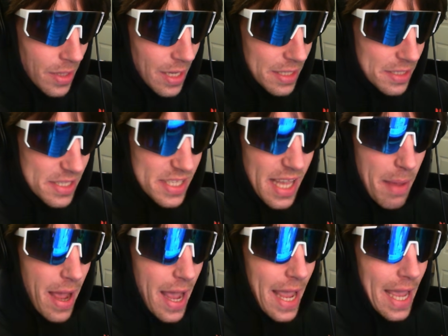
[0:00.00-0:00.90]

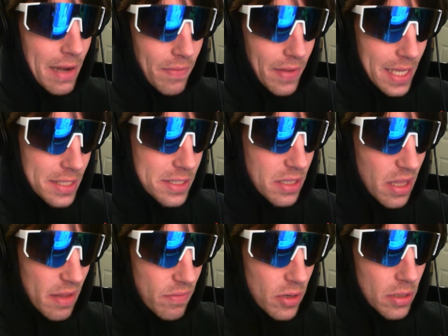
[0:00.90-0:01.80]
semi-advanced
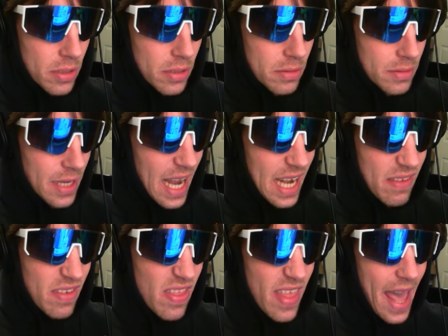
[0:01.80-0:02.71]
lifter, not
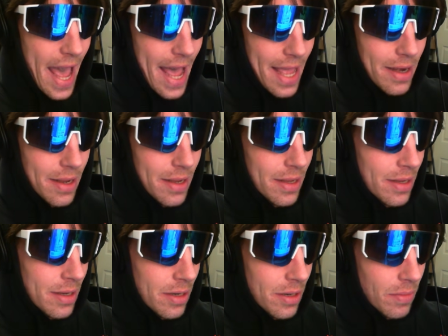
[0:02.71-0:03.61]
even that,
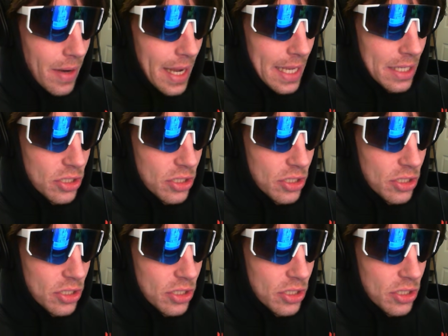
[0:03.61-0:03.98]
right?